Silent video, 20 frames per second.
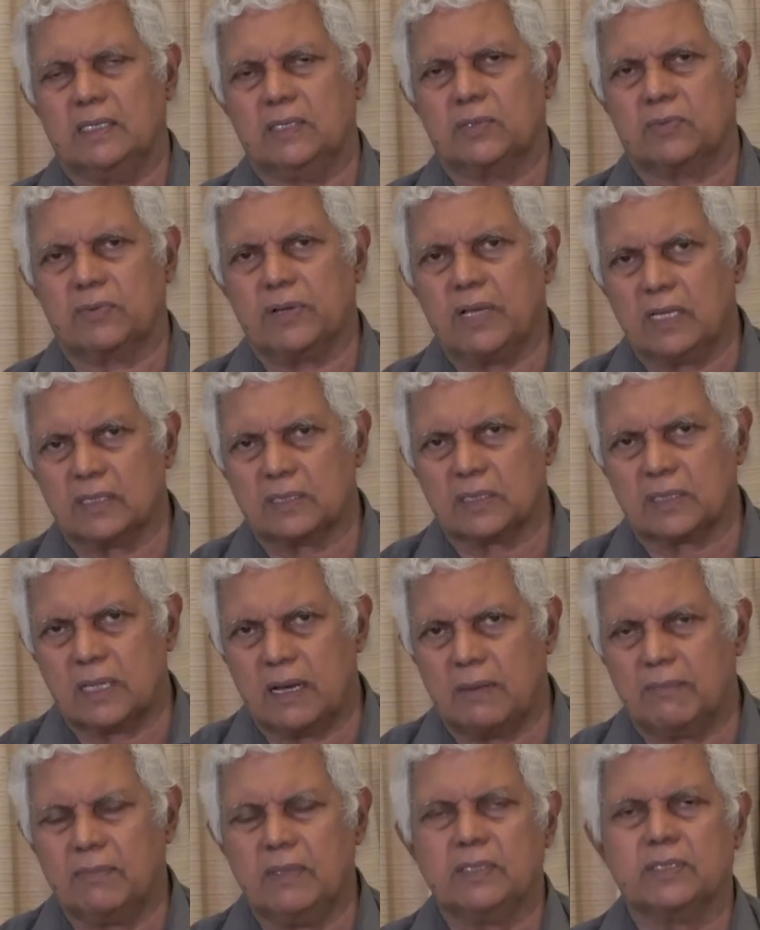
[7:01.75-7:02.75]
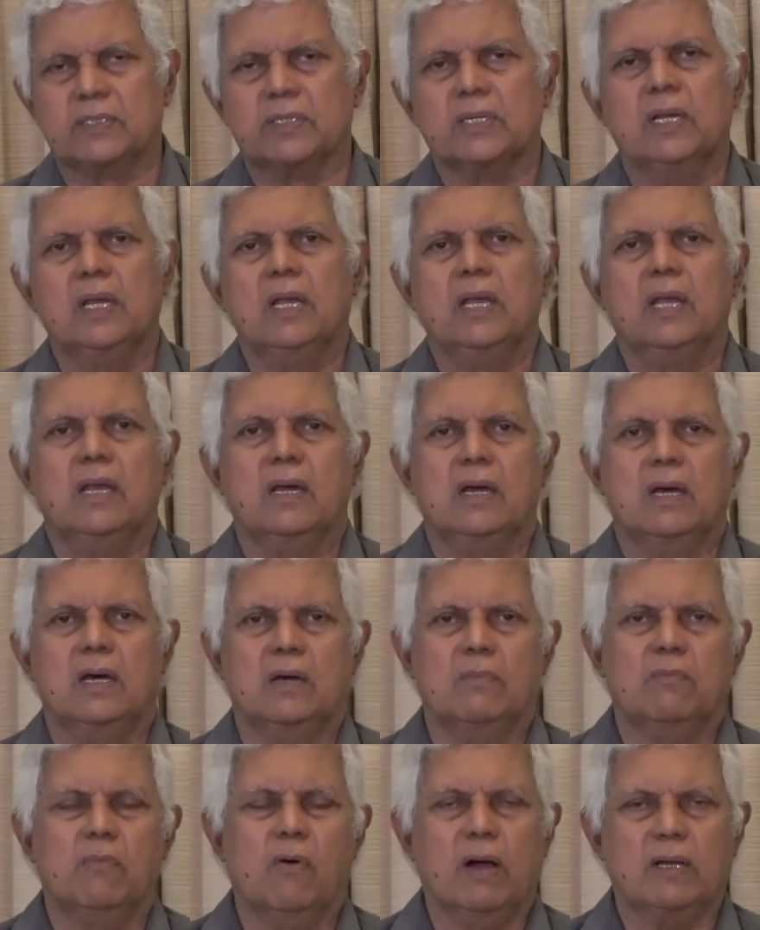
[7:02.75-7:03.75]
is re-established.
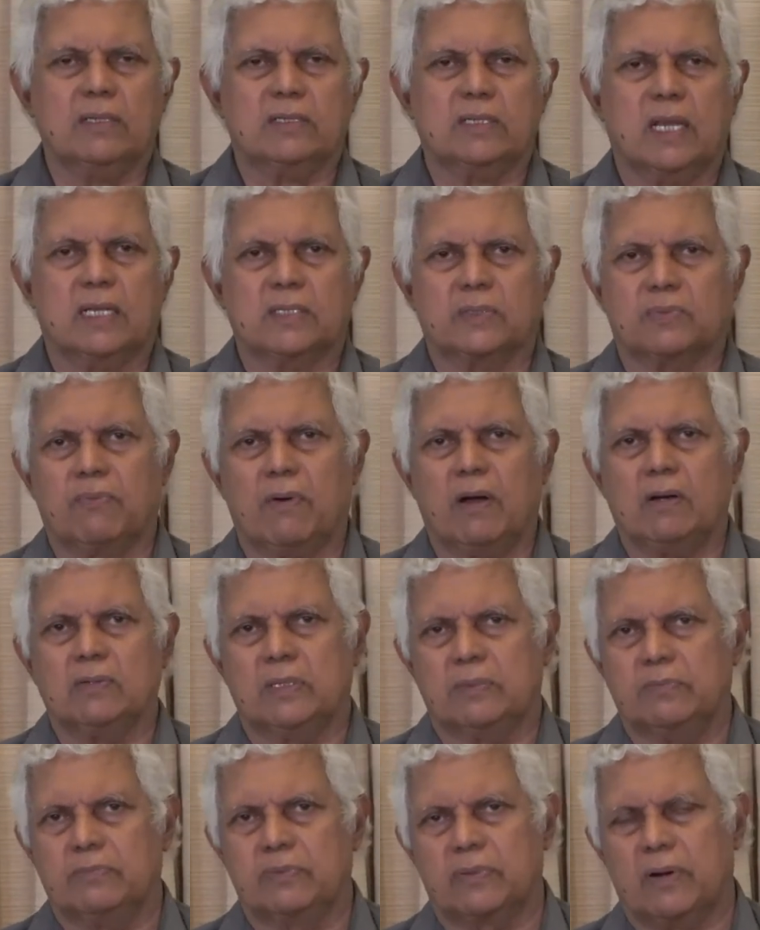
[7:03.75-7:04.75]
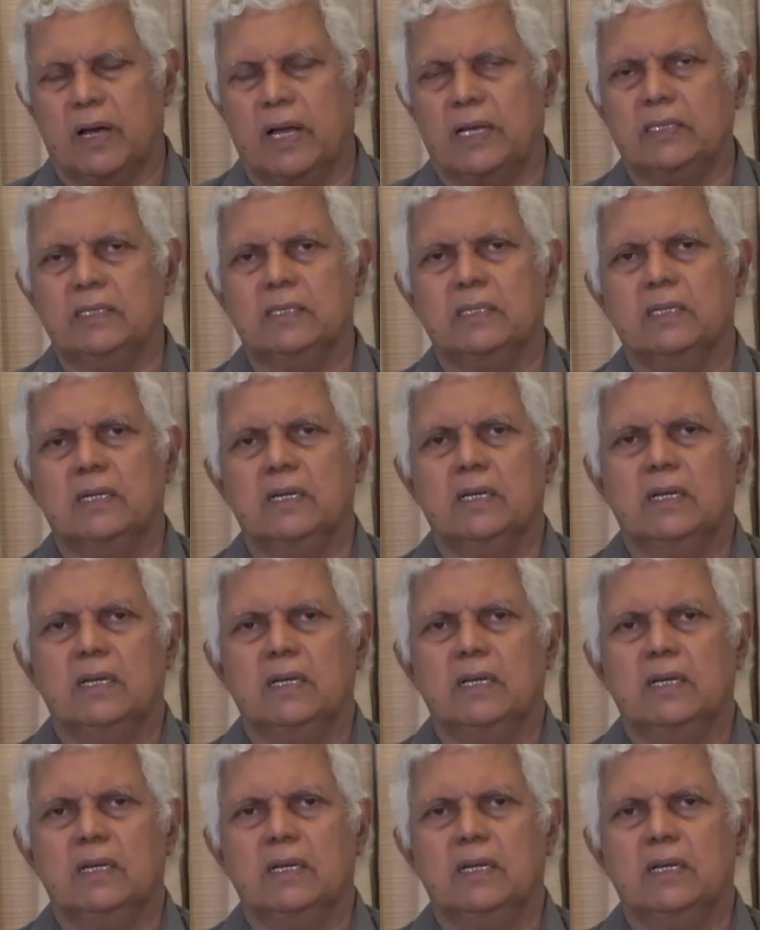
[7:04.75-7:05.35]
Uh, Boaz has found a bride.